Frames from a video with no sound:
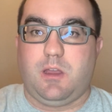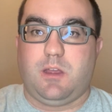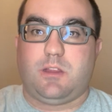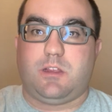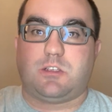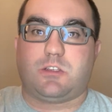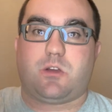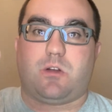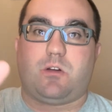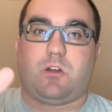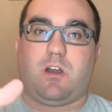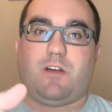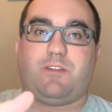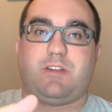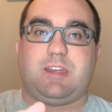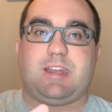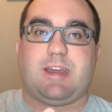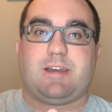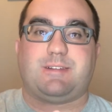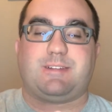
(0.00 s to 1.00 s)
They started off
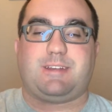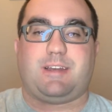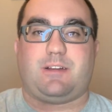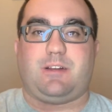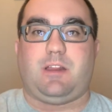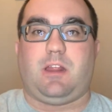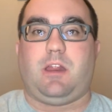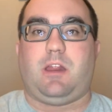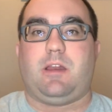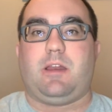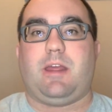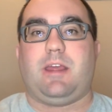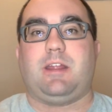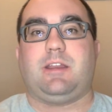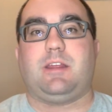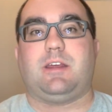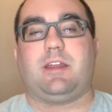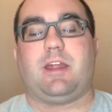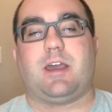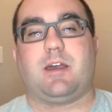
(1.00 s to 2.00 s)
in downtown
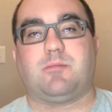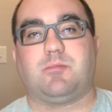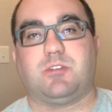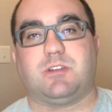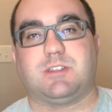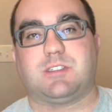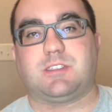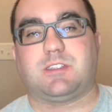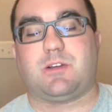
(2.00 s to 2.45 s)
Indianapolis.